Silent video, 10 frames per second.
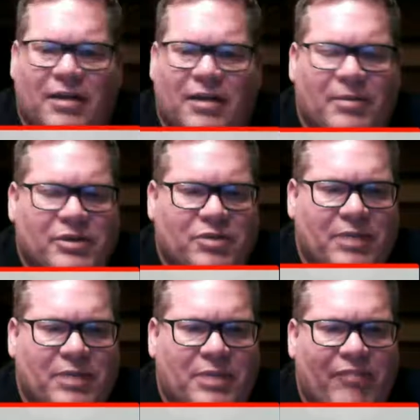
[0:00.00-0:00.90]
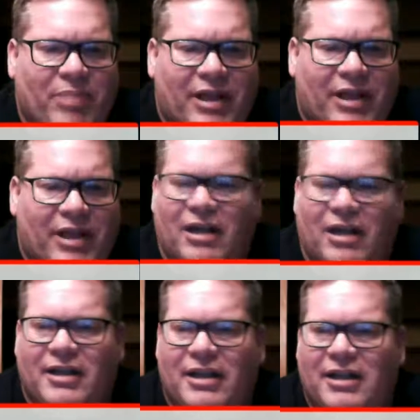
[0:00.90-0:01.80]
assuming they've played a lot of
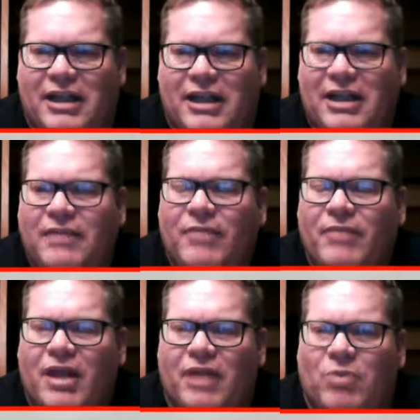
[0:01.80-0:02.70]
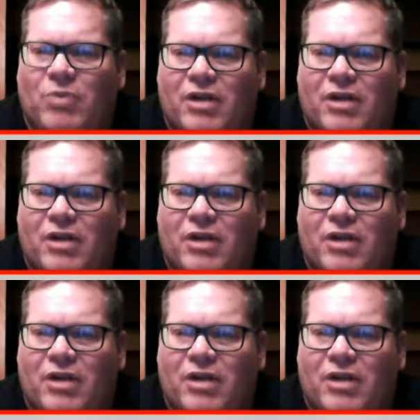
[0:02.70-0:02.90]
D&D and watched